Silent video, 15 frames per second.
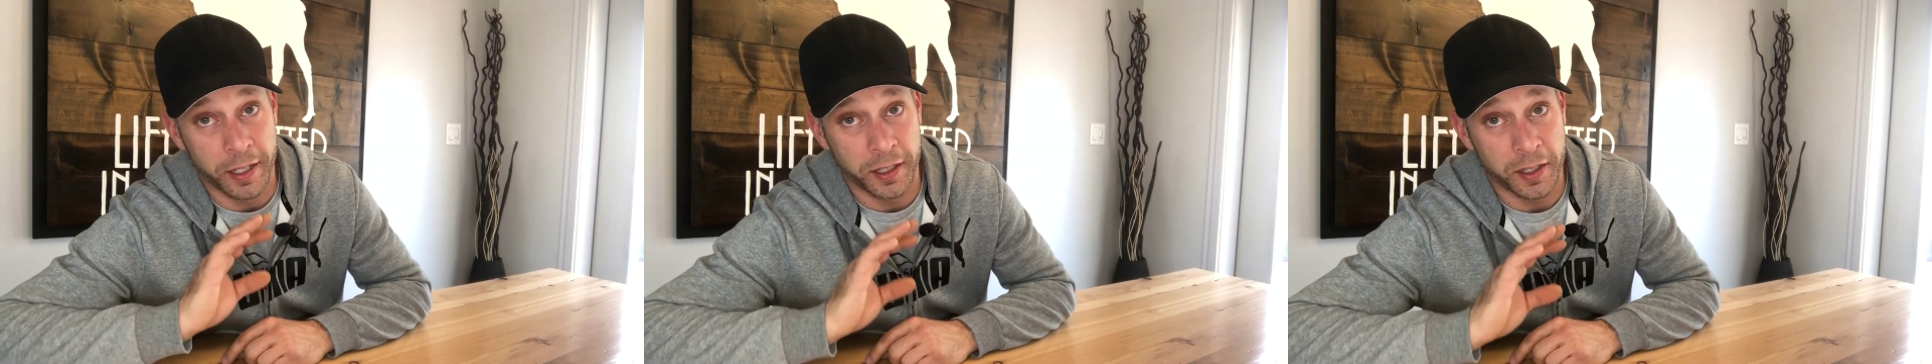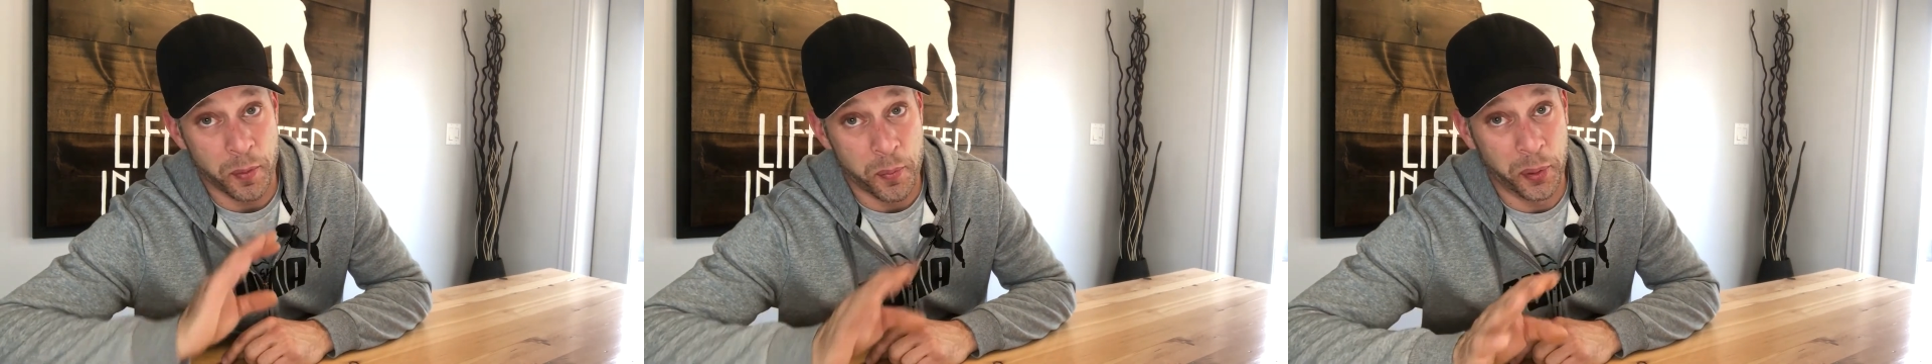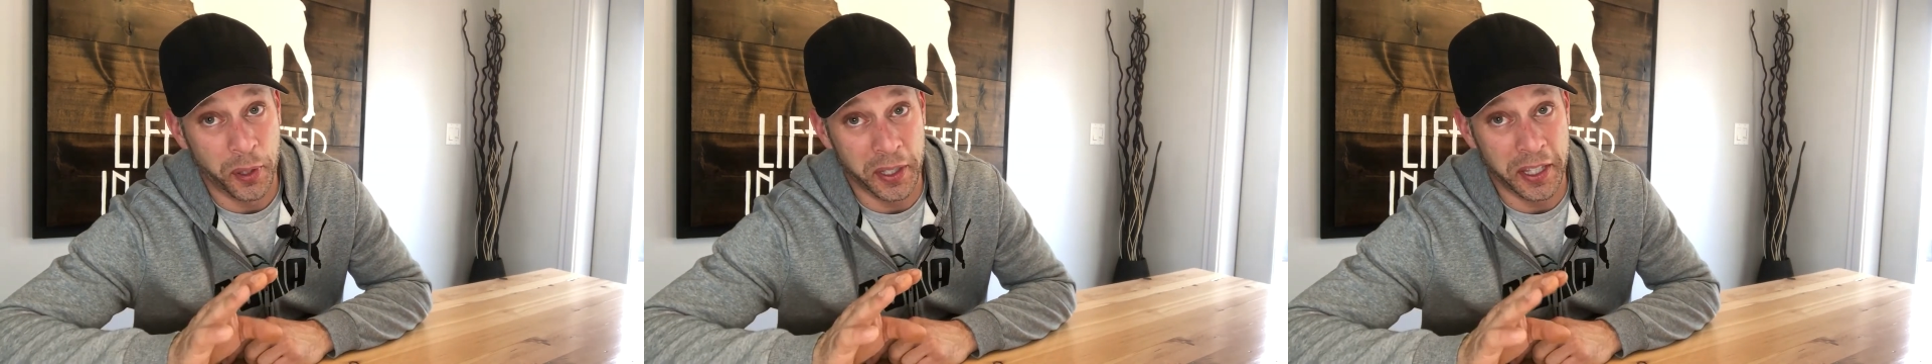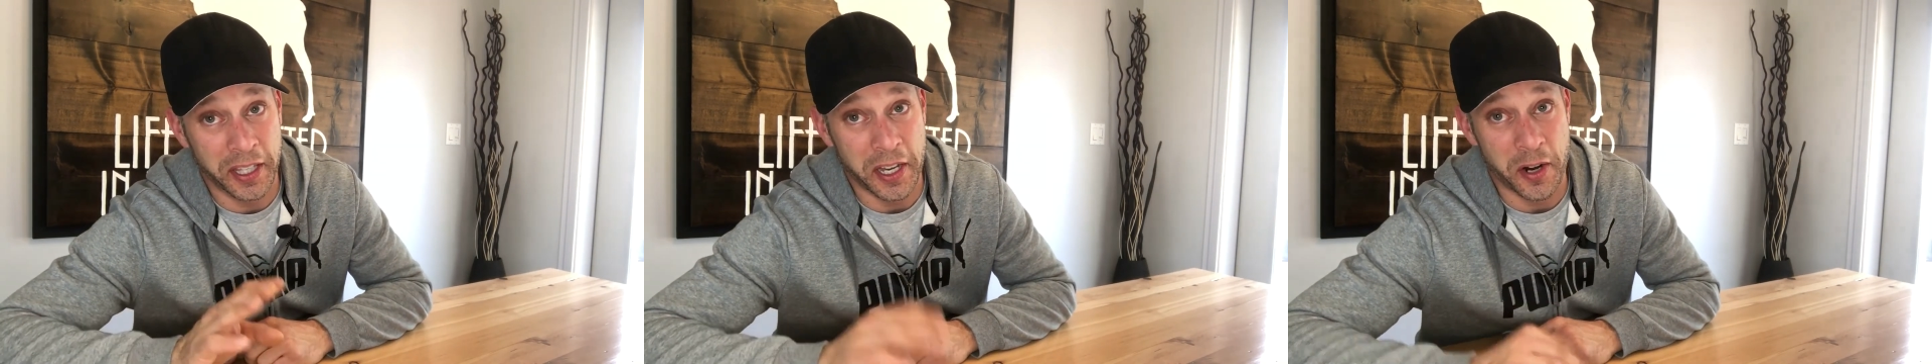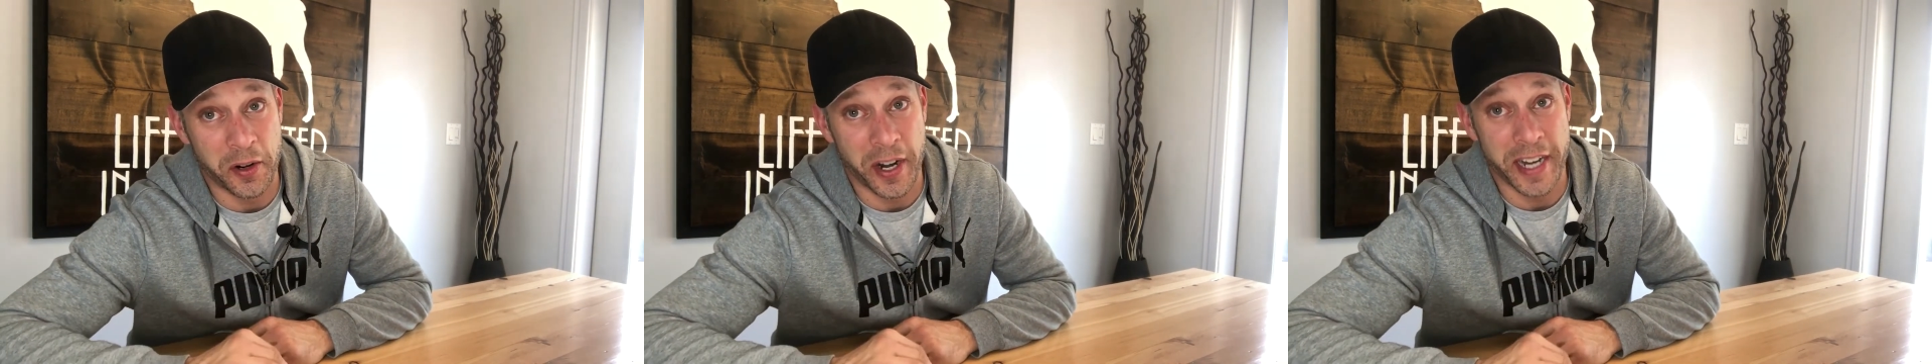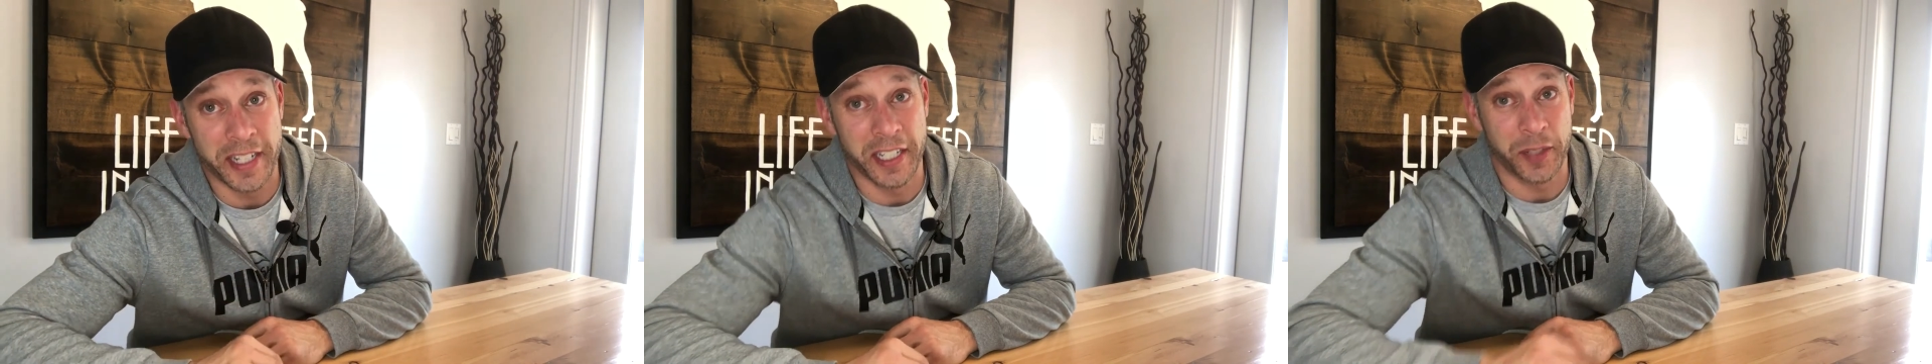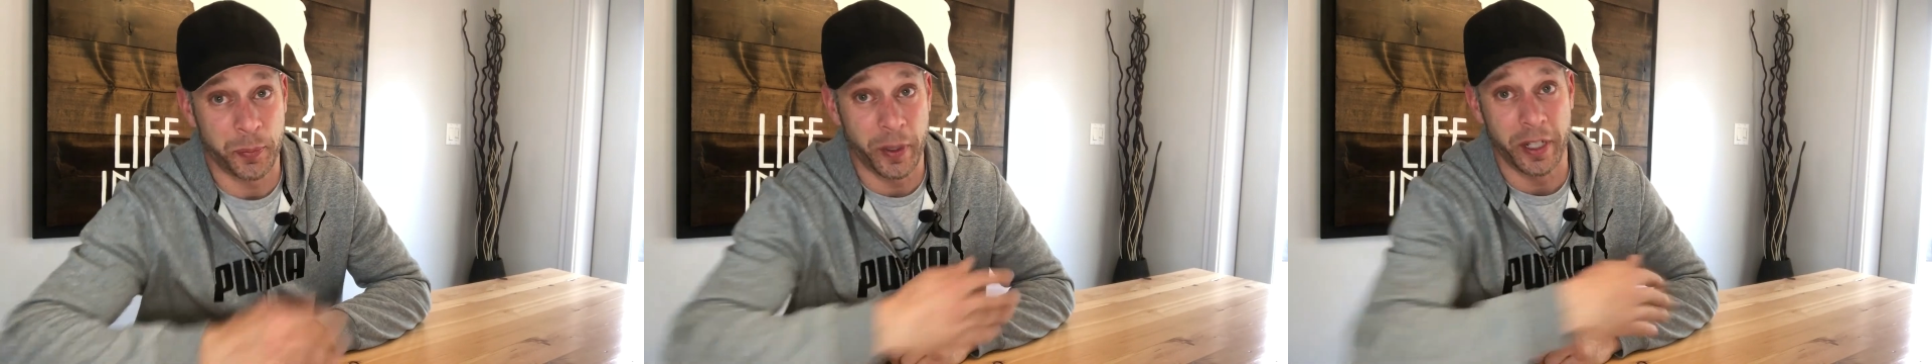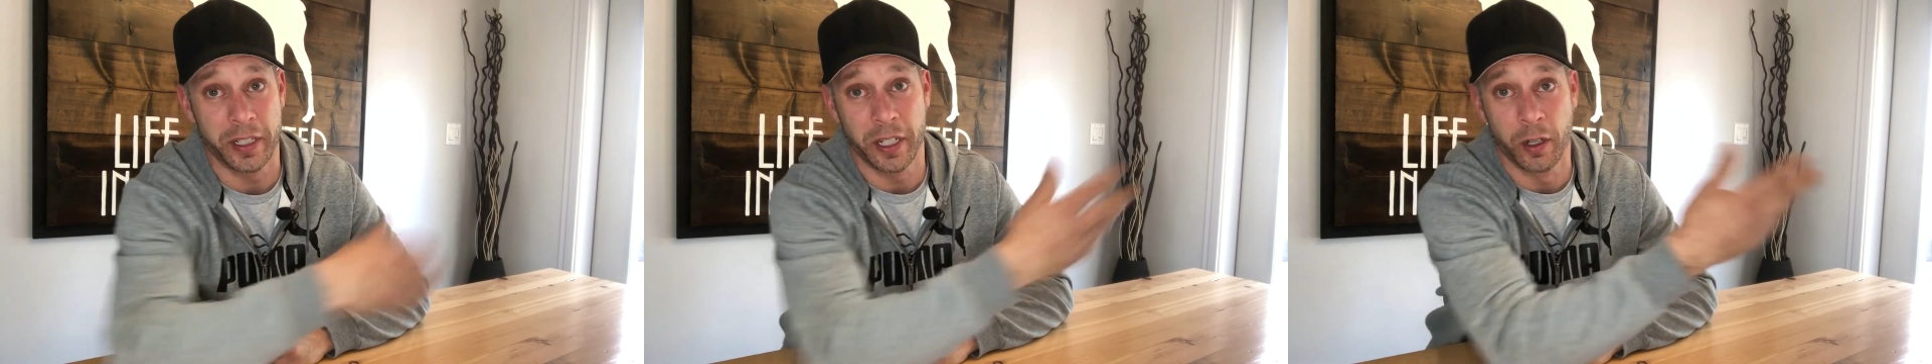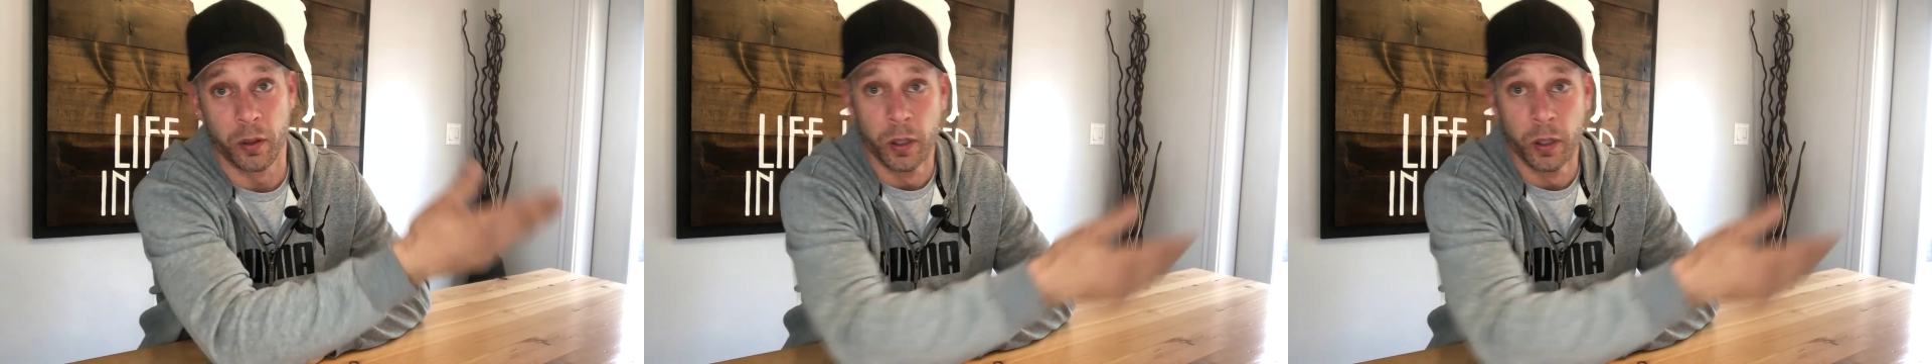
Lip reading: Completely outrageous, but